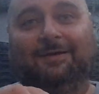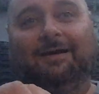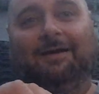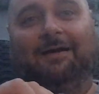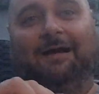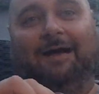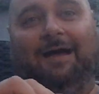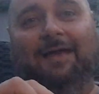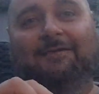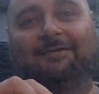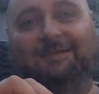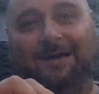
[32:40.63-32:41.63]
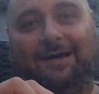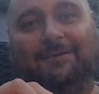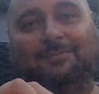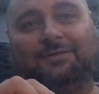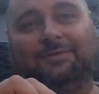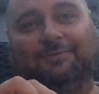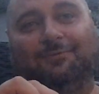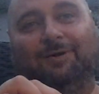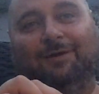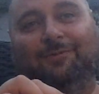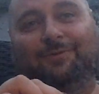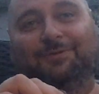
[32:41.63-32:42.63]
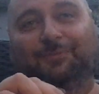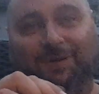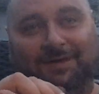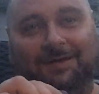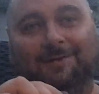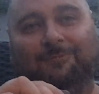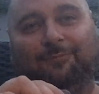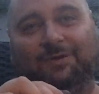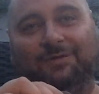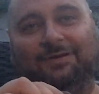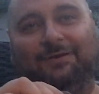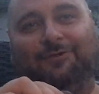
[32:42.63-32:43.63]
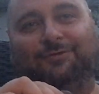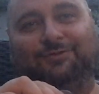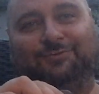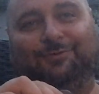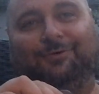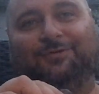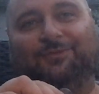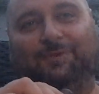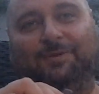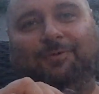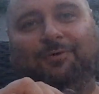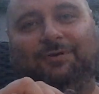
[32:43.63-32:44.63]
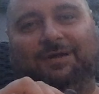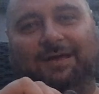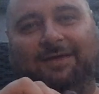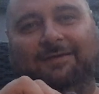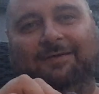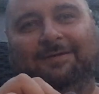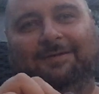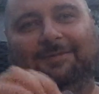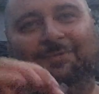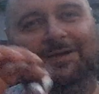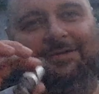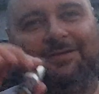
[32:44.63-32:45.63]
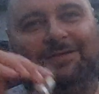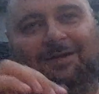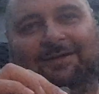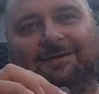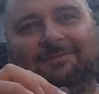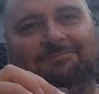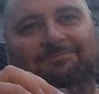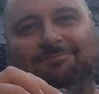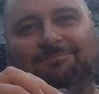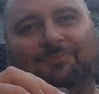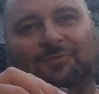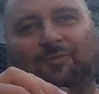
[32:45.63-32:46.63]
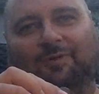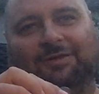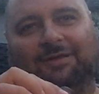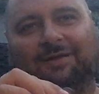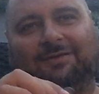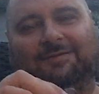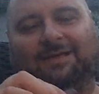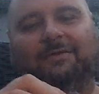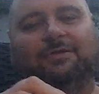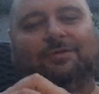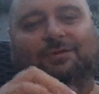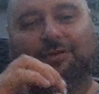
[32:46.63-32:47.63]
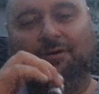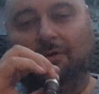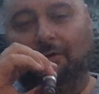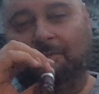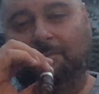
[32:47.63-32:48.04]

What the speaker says: I had times when I was drinking a whiskey or two or three per day, but it's was like 10 years ago.